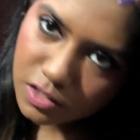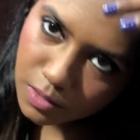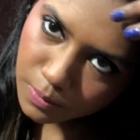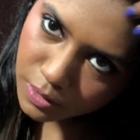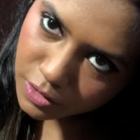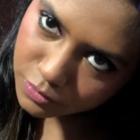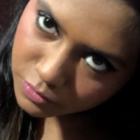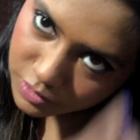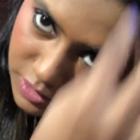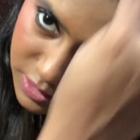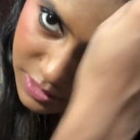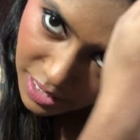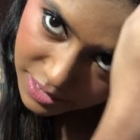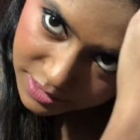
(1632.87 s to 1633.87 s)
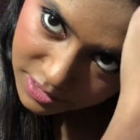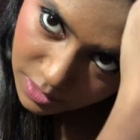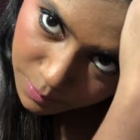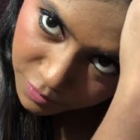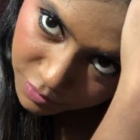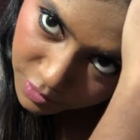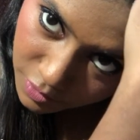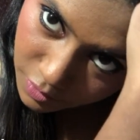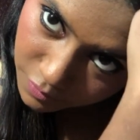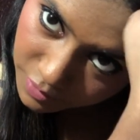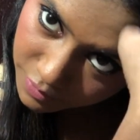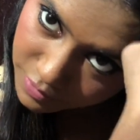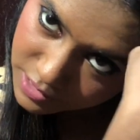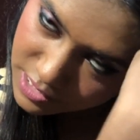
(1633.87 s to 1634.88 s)
I'm gonna do the exact same thing on the
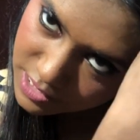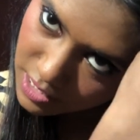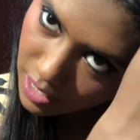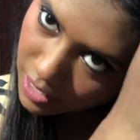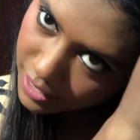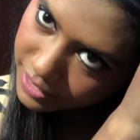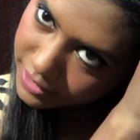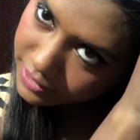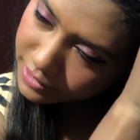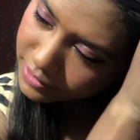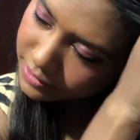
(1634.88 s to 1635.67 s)
other side.